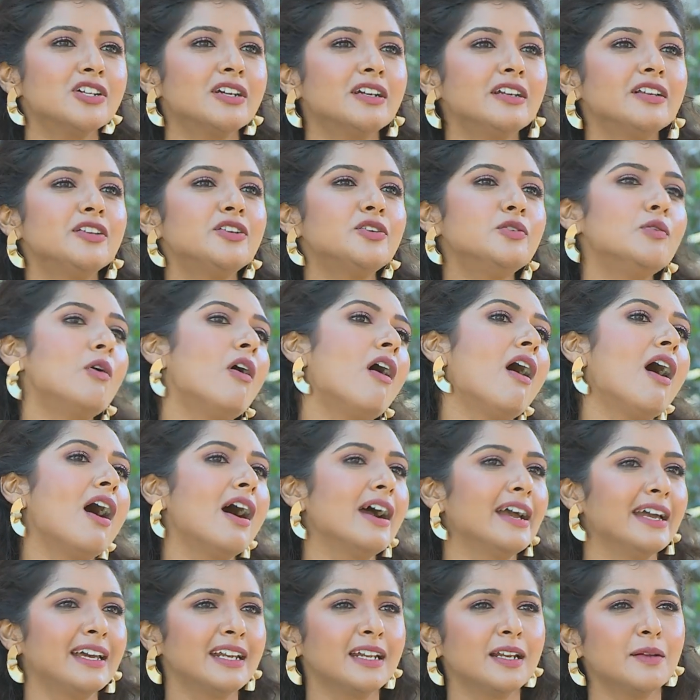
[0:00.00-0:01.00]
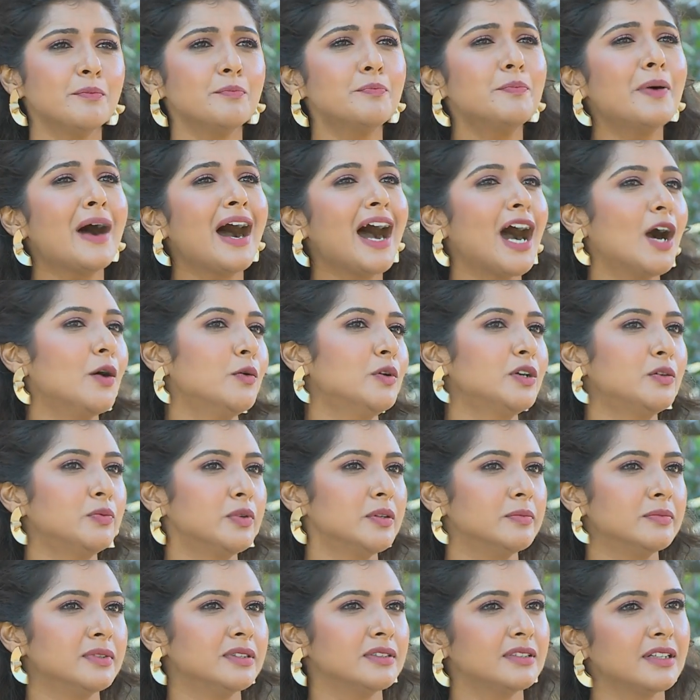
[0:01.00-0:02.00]
Shirley, you are an empowered
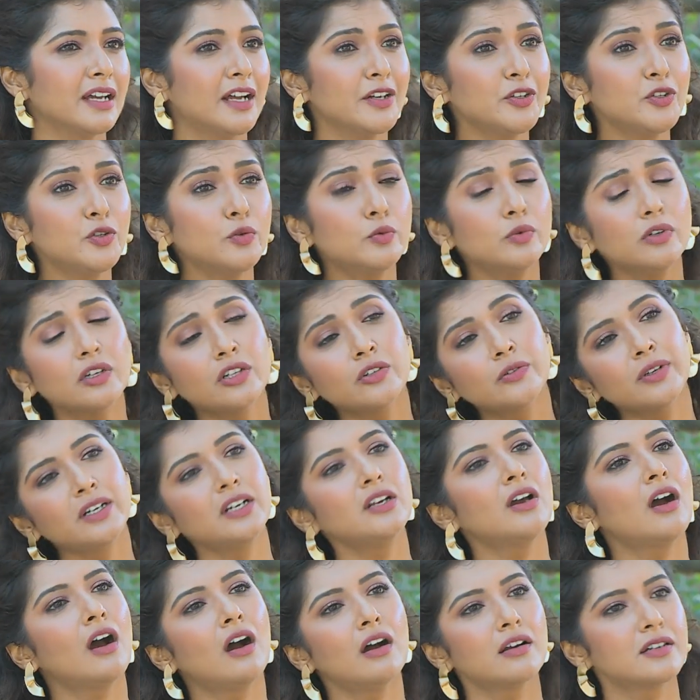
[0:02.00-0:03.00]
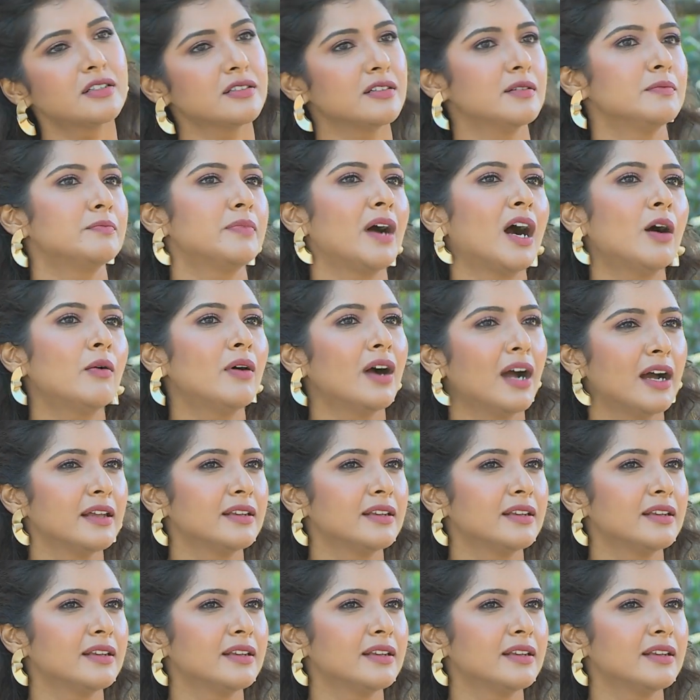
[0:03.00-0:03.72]
woman and you work really hard to empower